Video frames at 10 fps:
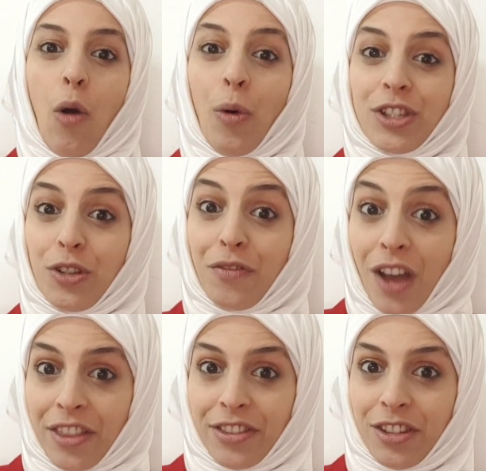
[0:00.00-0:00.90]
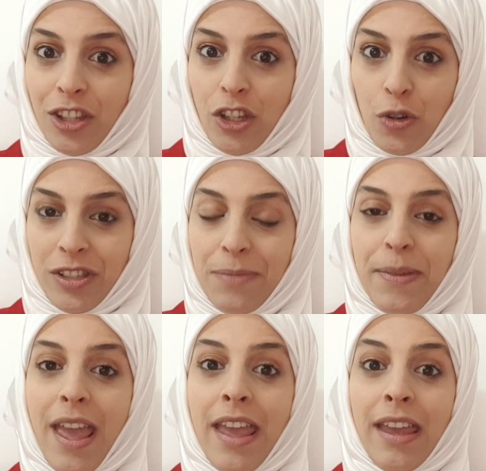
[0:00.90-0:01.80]
Once you've got your
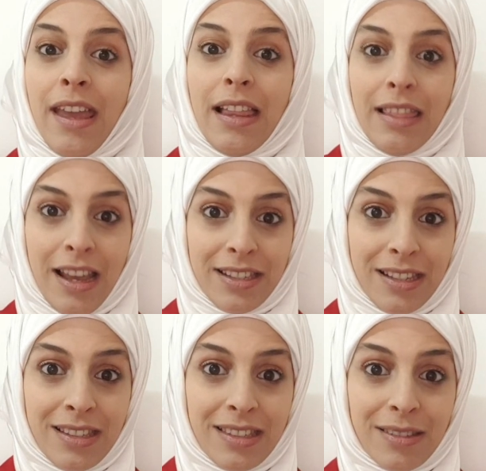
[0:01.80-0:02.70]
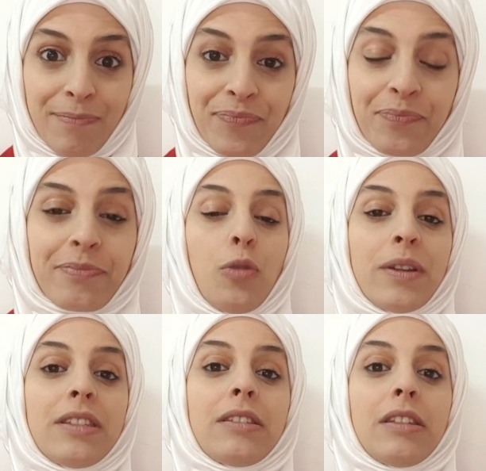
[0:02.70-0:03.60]
CPA license, you
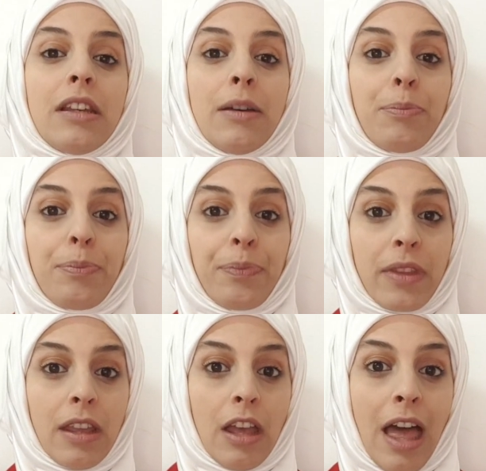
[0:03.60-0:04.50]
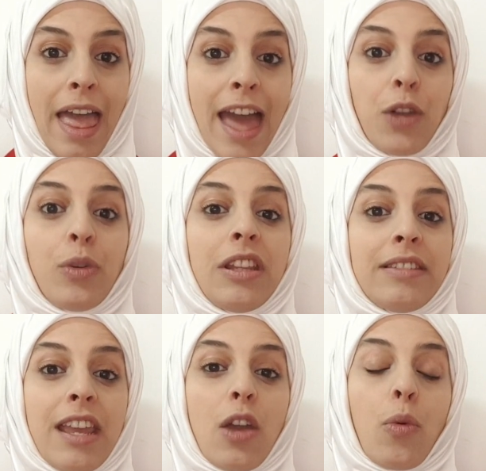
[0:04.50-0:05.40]
must
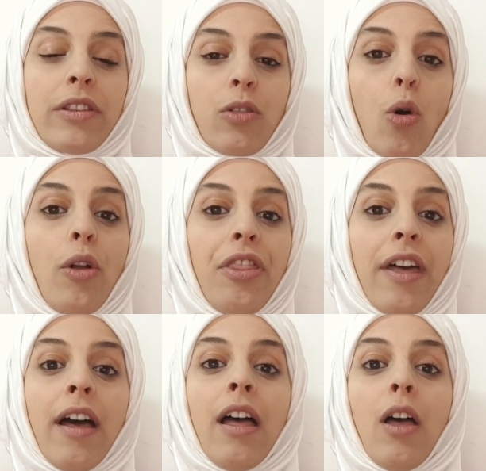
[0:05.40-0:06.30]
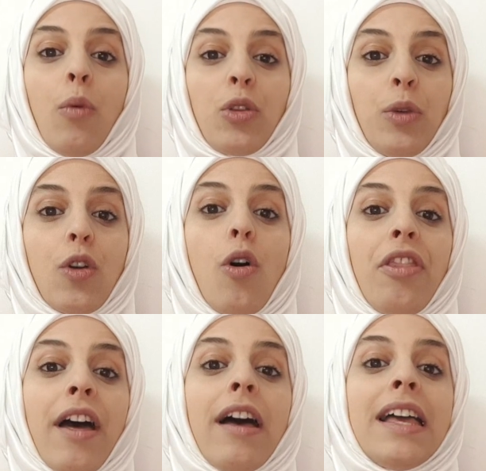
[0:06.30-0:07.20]
annually take what we
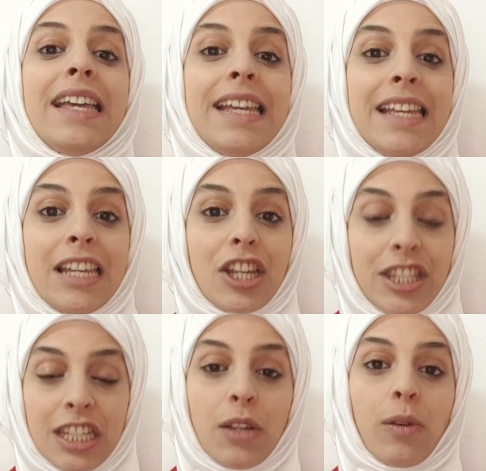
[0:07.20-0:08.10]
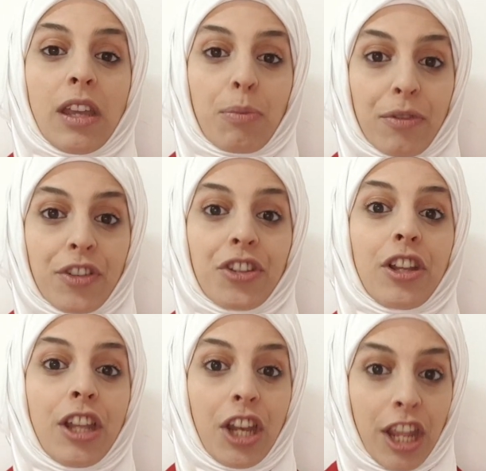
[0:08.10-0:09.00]
call the continuing
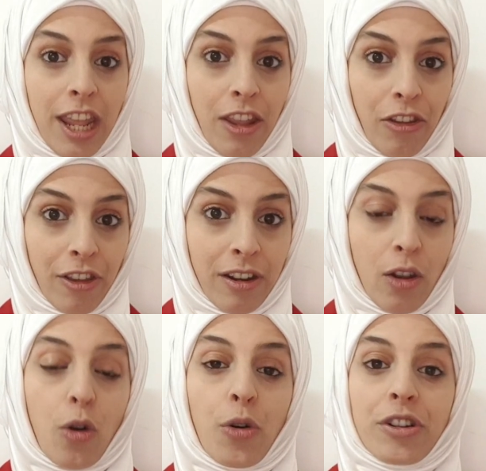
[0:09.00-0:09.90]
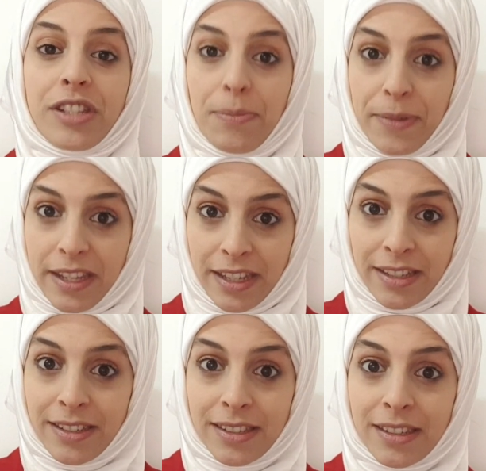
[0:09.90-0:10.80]
professional education, or
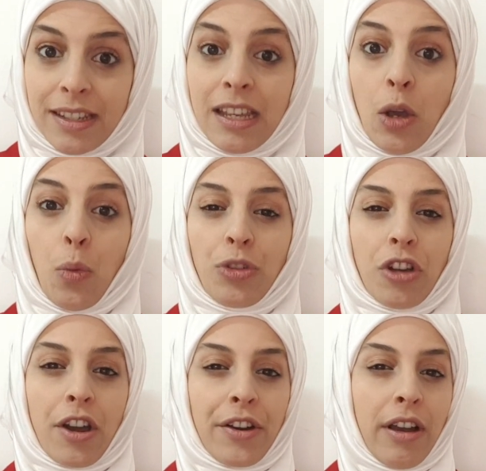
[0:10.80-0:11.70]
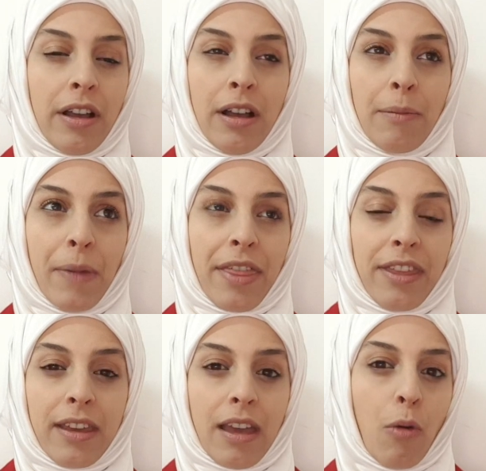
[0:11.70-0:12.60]
CPEs, which are I
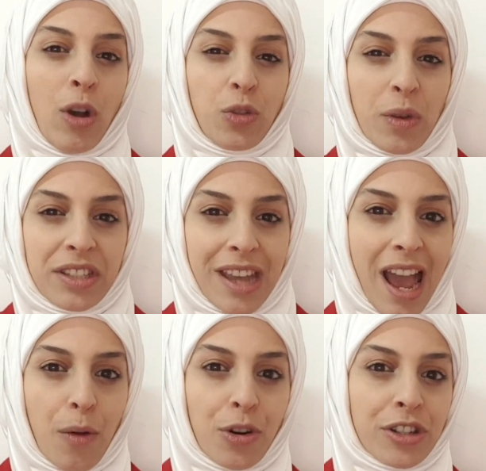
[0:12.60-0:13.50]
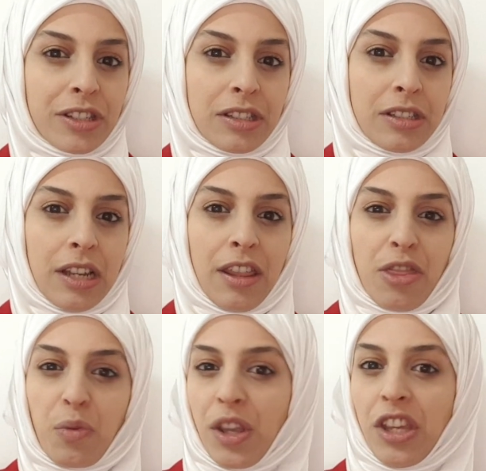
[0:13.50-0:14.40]
think 120 hours
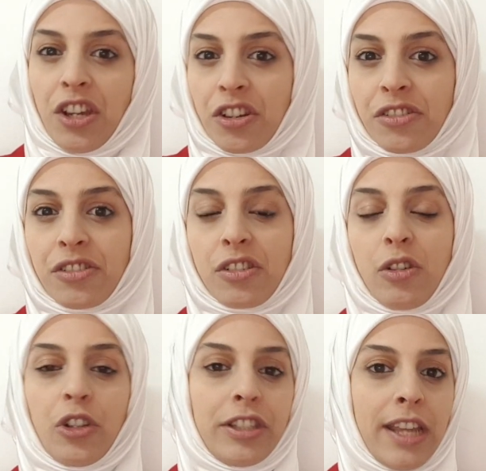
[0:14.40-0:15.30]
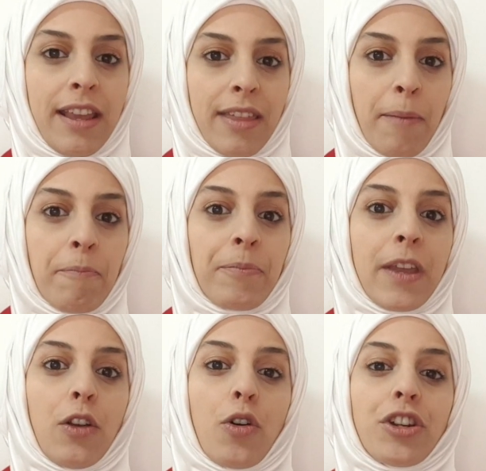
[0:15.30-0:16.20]
in 3 years. You should take them
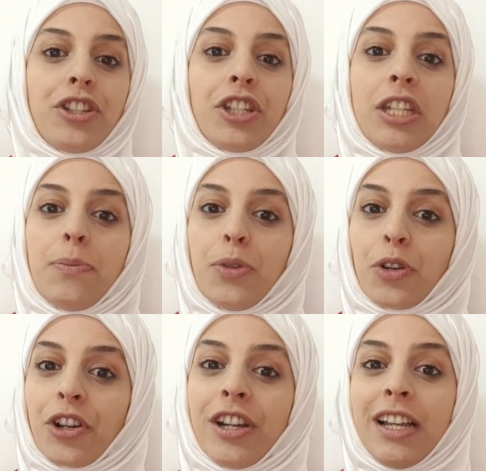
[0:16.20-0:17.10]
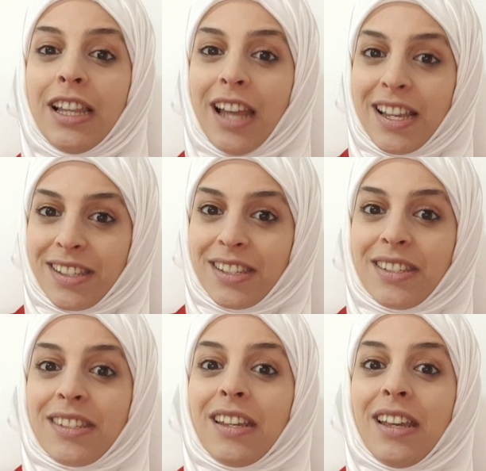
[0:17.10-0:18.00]
in order to keep your
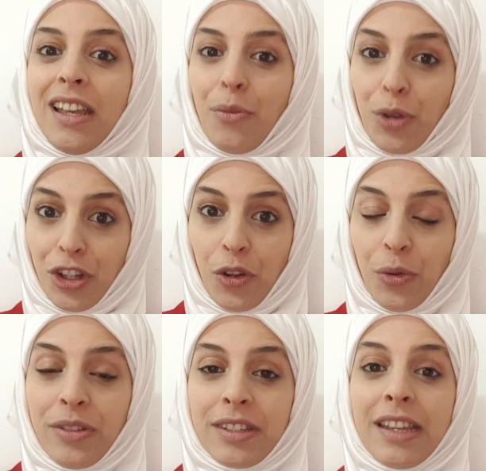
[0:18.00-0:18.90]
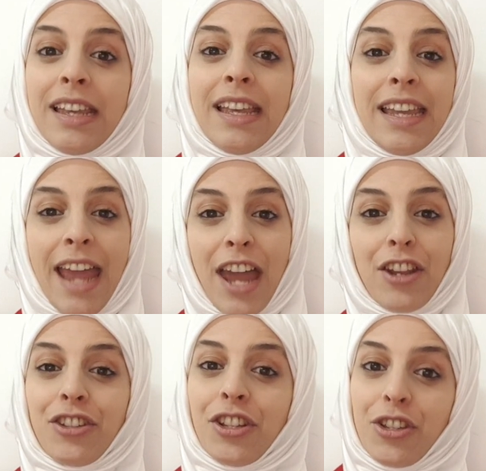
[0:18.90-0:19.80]
license renewed, in
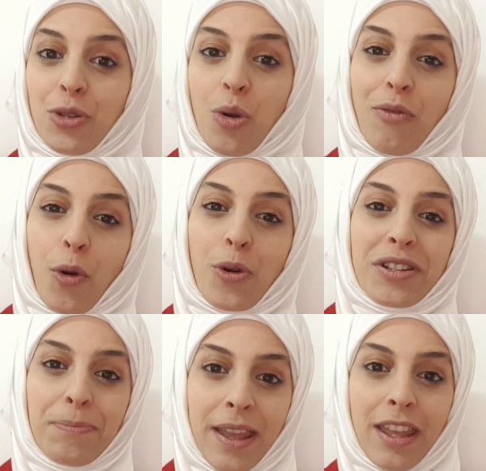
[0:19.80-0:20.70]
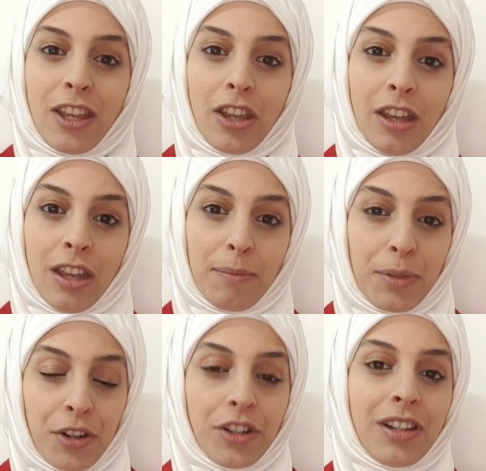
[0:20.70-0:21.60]
addition to, of course, paying
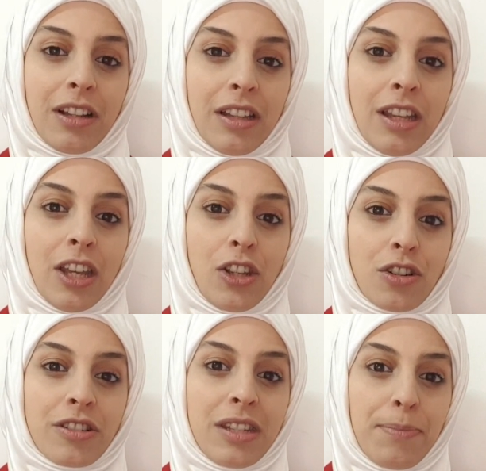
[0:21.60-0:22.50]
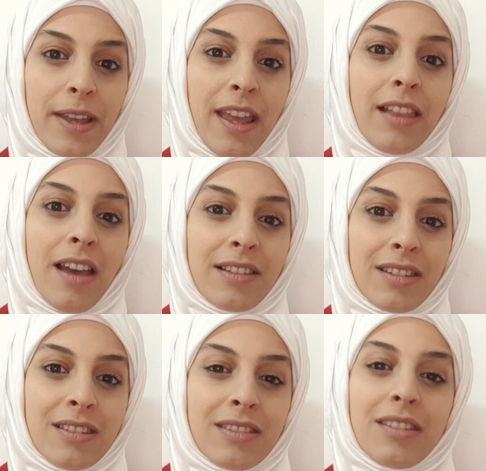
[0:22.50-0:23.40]
periodically your CPA
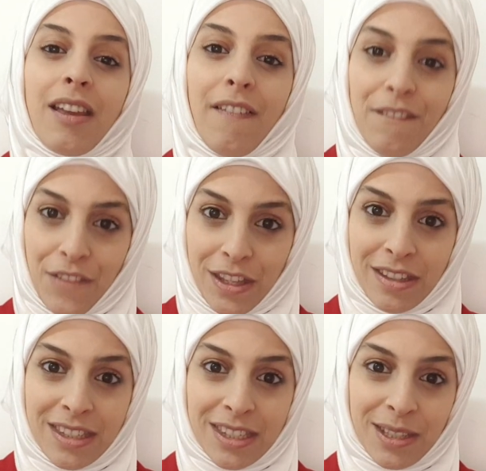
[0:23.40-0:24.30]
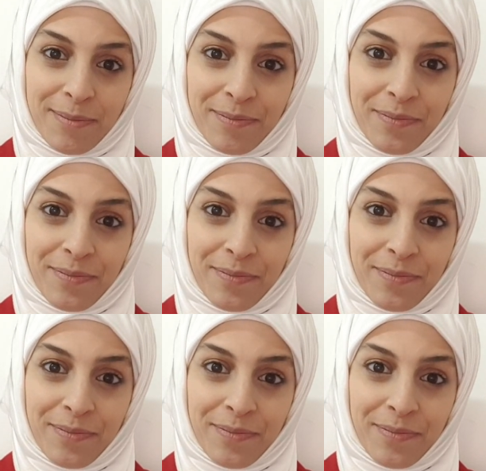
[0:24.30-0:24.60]
license fees.